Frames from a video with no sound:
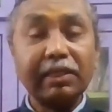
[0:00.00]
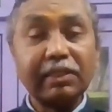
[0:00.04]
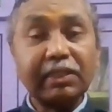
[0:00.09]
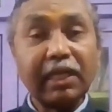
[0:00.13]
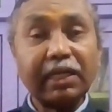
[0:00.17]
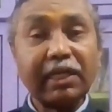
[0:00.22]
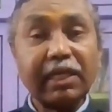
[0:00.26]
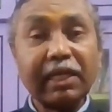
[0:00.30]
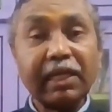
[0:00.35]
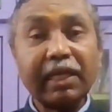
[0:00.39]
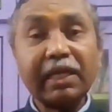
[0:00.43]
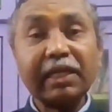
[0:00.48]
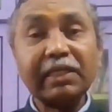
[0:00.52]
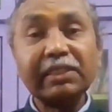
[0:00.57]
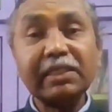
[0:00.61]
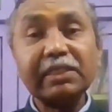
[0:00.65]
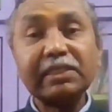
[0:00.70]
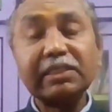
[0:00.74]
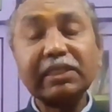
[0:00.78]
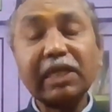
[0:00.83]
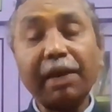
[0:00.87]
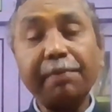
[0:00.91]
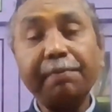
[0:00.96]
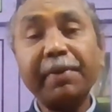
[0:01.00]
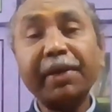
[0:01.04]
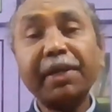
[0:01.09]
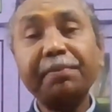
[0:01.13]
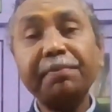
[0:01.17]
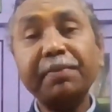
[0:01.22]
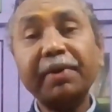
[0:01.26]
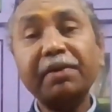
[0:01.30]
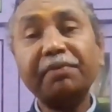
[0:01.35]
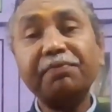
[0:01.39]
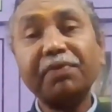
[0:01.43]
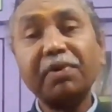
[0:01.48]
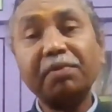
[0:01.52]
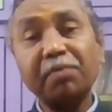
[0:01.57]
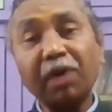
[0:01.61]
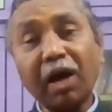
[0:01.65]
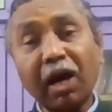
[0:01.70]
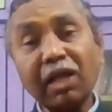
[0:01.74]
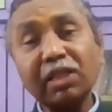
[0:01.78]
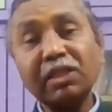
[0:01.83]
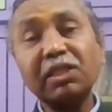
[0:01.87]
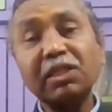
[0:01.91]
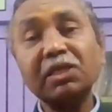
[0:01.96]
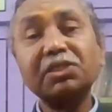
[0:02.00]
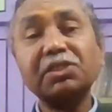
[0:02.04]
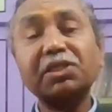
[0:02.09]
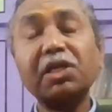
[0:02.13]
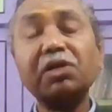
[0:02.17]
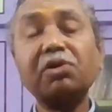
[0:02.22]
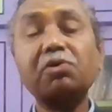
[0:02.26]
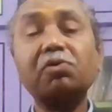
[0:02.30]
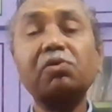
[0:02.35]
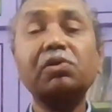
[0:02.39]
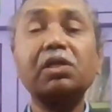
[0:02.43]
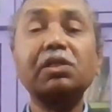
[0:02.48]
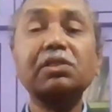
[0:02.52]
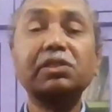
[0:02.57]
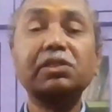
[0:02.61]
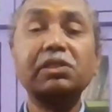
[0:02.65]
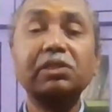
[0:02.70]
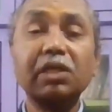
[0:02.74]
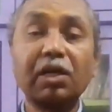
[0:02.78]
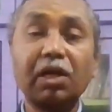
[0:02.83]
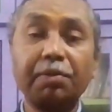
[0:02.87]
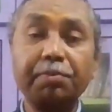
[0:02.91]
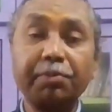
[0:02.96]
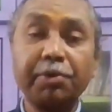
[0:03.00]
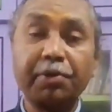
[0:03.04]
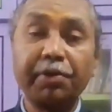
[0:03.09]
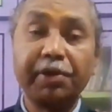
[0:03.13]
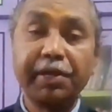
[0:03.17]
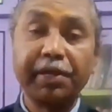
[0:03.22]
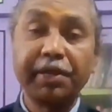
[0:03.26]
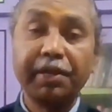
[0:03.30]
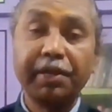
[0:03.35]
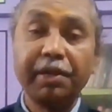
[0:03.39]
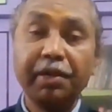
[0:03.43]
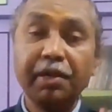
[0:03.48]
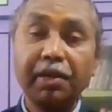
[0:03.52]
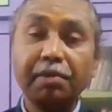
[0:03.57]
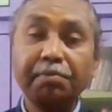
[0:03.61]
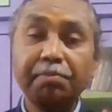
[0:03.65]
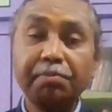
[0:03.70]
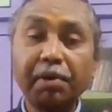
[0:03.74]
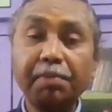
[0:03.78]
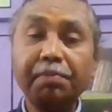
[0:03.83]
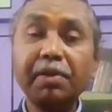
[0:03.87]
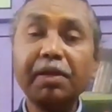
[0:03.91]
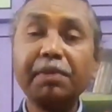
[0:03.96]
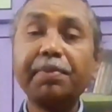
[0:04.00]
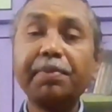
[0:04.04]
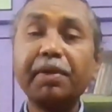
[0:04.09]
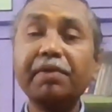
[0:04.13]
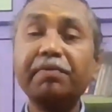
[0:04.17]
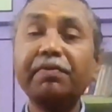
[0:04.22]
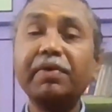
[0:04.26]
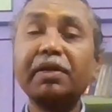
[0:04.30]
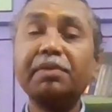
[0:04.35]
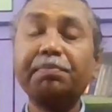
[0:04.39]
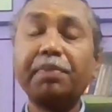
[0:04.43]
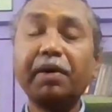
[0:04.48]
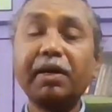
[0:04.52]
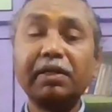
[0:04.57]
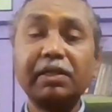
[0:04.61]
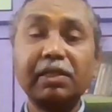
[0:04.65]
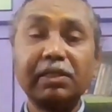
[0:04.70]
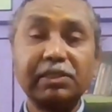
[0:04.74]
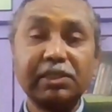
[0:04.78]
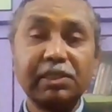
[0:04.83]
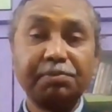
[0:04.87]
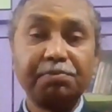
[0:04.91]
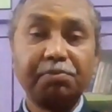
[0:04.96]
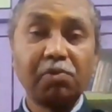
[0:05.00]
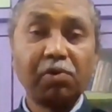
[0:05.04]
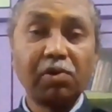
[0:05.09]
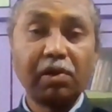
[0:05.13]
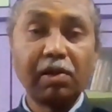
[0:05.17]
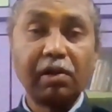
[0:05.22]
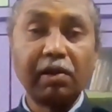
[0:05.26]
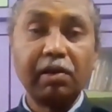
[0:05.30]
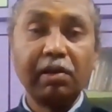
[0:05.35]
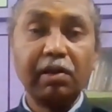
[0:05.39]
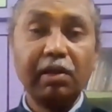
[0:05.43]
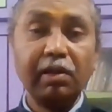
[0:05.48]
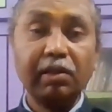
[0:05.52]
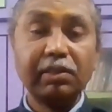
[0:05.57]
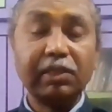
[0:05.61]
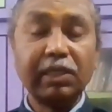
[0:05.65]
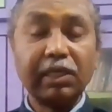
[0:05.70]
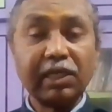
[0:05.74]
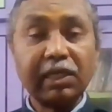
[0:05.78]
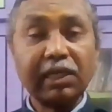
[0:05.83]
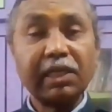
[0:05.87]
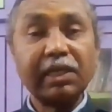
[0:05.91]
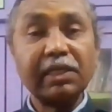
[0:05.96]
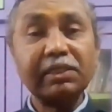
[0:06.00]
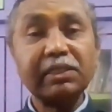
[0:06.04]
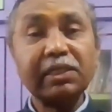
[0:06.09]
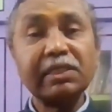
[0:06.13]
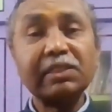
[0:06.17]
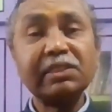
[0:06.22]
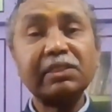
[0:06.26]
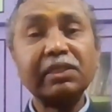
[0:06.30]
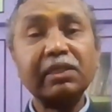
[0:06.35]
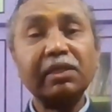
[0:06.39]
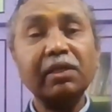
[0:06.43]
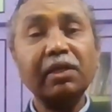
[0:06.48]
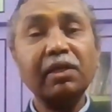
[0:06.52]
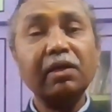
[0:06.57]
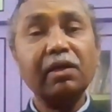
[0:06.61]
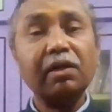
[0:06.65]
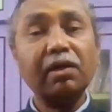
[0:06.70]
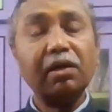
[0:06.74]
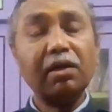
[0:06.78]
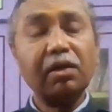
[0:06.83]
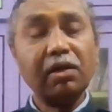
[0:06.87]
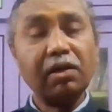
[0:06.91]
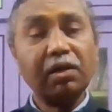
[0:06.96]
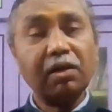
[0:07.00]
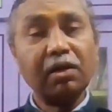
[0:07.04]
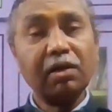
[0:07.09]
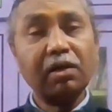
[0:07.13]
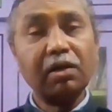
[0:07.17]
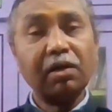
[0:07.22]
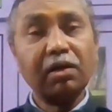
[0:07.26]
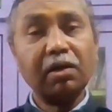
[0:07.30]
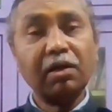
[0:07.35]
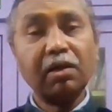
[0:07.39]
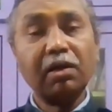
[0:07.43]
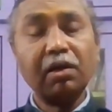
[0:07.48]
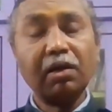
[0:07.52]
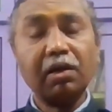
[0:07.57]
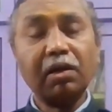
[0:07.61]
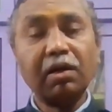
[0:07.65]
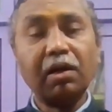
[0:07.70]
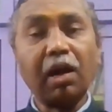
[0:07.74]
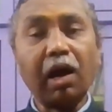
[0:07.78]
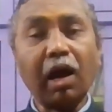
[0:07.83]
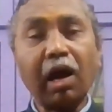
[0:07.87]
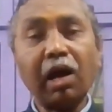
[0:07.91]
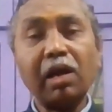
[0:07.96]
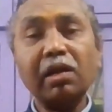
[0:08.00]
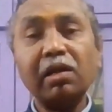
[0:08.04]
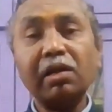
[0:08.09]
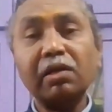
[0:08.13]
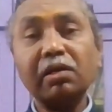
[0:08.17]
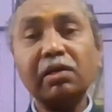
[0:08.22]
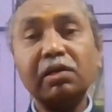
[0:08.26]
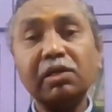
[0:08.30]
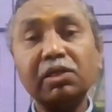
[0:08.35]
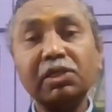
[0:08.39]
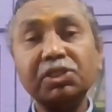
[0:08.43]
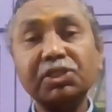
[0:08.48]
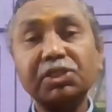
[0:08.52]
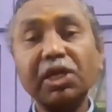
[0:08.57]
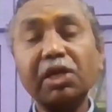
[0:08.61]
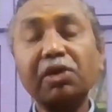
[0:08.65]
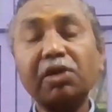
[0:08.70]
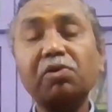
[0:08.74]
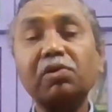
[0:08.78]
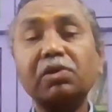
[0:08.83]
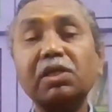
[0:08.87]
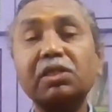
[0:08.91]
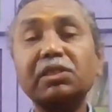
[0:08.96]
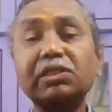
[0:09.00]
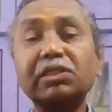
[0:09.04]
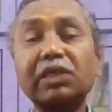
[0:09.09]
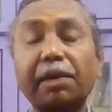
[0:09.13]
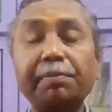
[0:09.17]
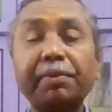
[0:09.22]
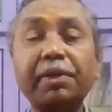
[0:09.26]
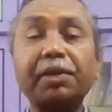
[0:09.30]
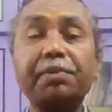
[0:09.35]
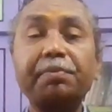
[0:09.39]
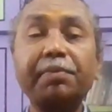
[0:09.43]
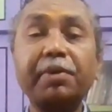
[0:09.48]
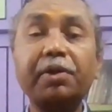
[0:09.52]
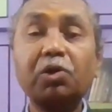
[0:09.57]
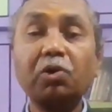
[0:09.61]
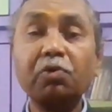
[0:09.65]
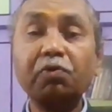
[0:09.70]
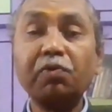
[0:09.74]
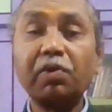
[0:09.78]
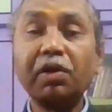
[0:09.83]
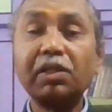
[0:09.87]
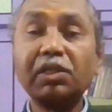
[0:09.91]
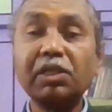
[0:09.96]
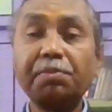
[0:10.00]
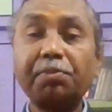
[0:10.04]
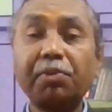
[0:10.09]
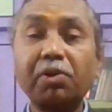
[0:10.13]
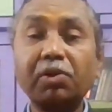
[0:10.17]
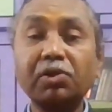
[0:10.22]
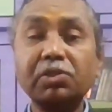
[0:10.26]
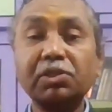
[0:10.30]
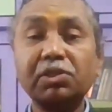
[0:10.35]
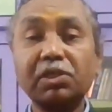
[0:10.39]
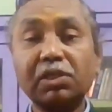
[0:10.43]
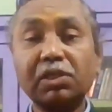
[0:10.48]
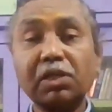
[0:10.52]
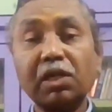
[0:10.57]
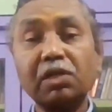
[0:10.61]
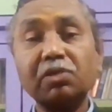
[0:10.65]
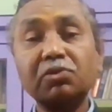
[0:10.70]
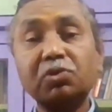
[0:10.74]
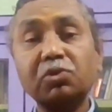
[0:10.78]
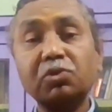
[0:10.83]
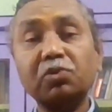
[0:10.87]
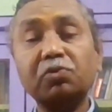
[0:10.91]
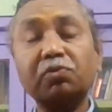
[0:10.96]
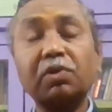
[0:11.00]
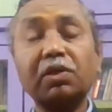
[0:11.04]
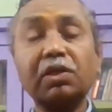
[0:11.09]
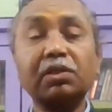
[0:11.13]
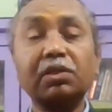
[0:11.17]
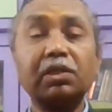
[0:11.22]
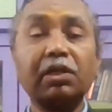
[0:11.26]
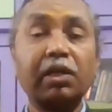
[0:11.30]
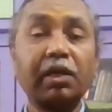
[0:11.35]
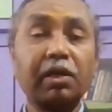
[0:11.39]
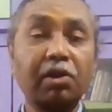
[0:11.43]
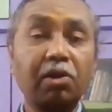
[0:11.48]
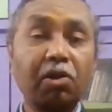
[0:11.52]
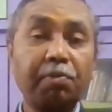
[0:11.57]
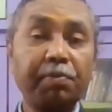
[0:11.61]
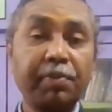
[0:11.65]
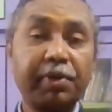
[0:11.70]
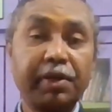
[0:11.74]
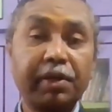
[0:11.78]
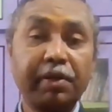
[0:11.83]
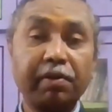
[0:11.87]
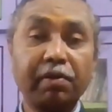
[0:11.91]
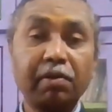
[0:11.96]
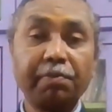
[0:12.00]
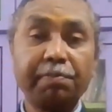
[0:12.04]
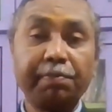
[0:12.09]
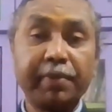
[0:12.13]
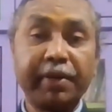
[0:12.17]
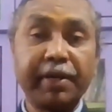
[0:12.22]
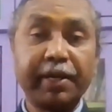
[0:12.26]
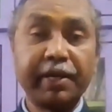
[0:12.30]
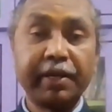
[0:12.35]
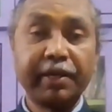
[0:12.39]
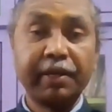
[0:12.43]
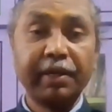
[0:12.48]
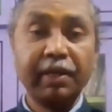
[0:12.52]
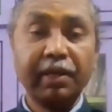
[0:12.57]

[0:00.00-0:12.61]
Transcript: that increases commitment from all the stakeholders in the community. Public-private partnership model that increases all stakeholders' commitment toward the project and also toward the economic development.